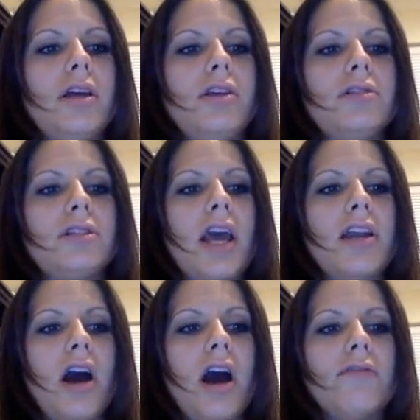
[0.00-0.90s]
you just
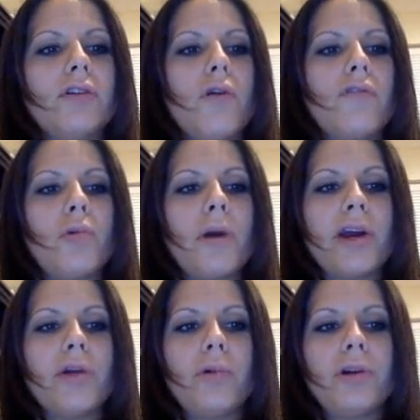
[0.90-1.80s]
kind of hover over
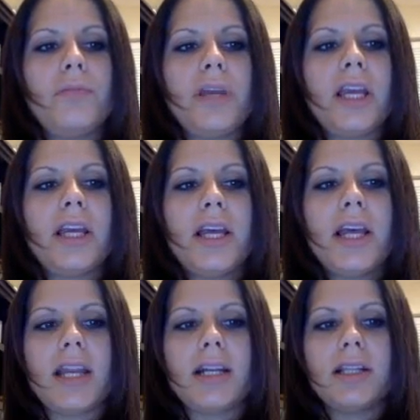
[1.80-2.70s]
where it would be
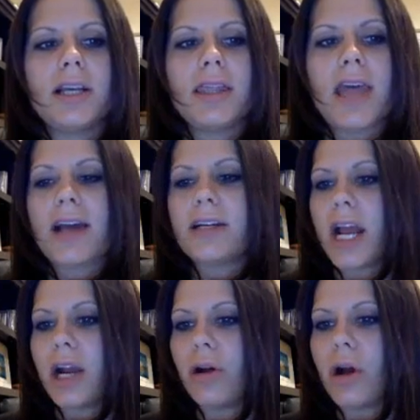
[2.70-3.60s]
and click that
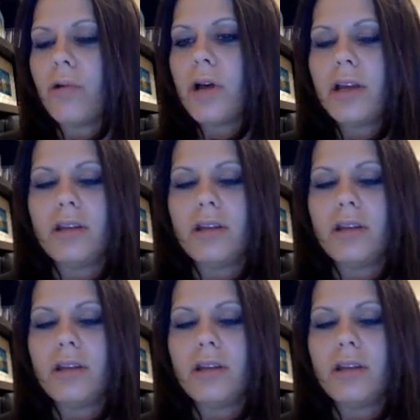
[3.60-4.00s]
arrow.